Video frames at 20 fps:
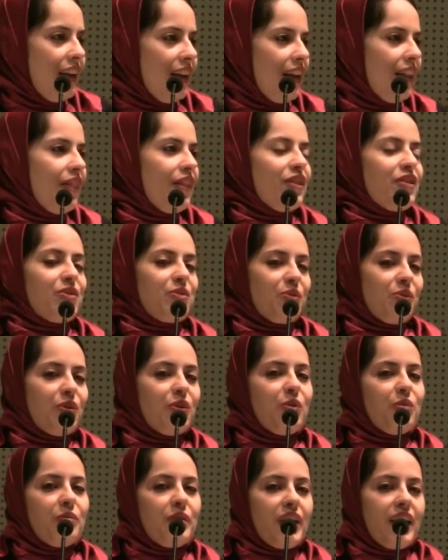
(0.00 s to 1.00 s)
in this
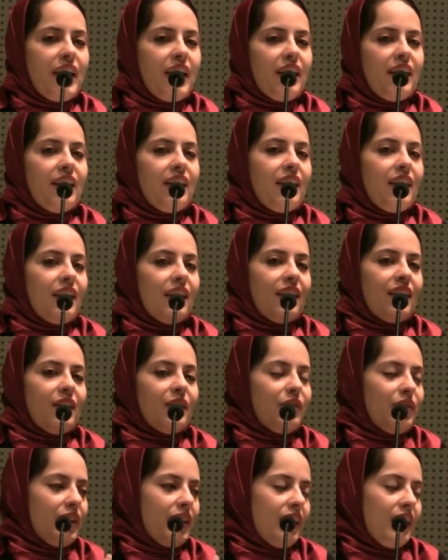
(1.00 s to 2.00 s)
room can
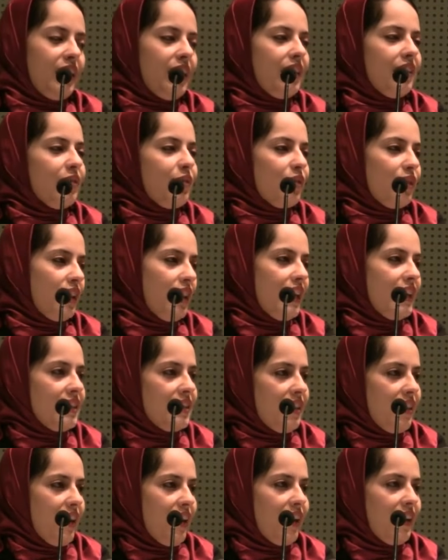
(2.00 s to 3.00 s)
uh, really relate to
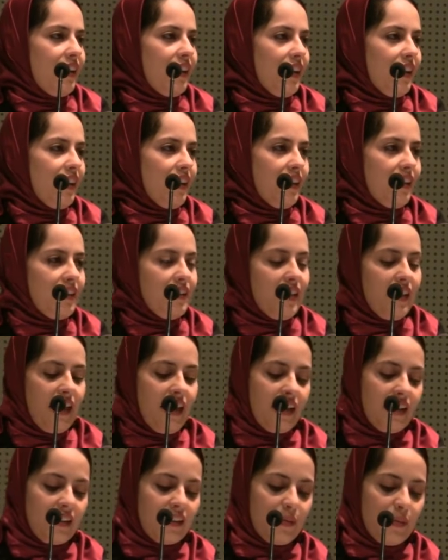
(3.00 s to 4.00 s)
that and to
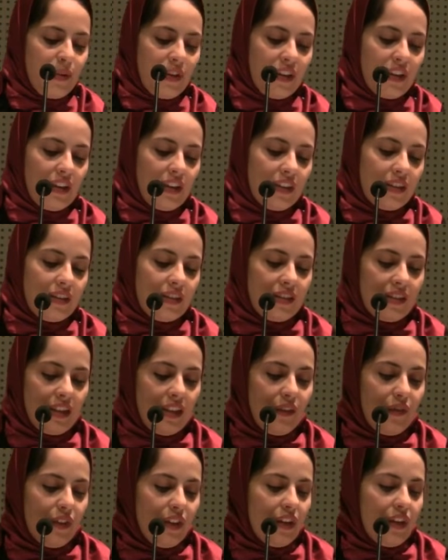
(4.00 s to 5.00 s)
that experience,
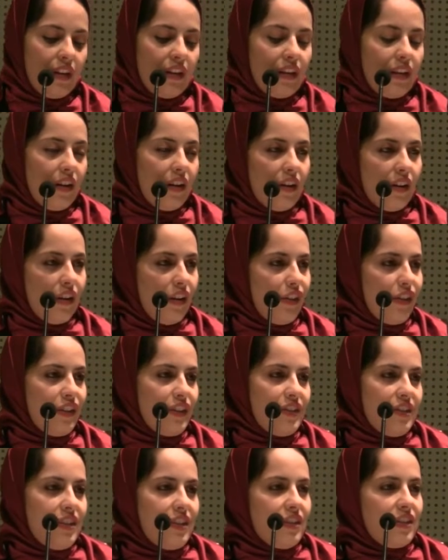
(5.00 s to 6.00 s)
even all
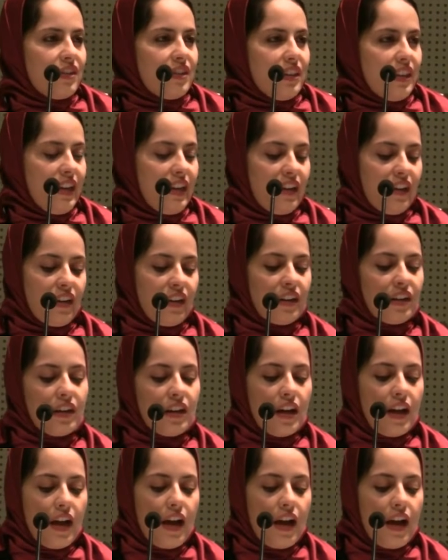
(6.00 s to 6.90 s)
these years later.